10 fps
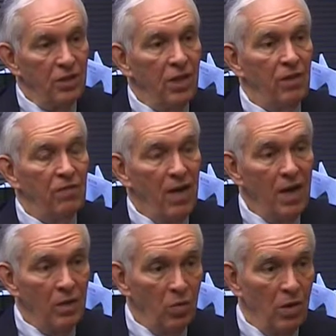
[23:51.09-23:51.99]
And then the
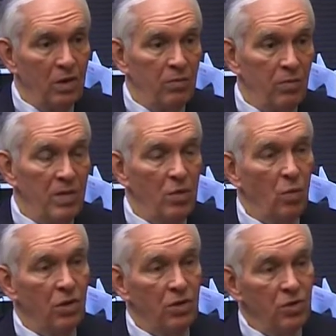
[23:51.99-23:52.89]
final one would be
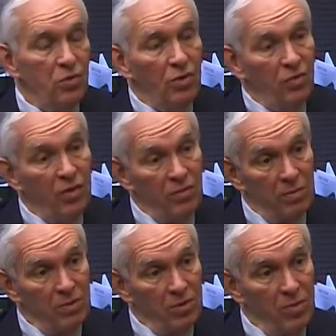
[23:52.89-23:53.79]
one or two or three from
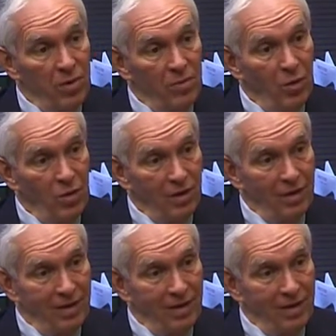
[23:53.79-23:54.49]
the Supreme Court.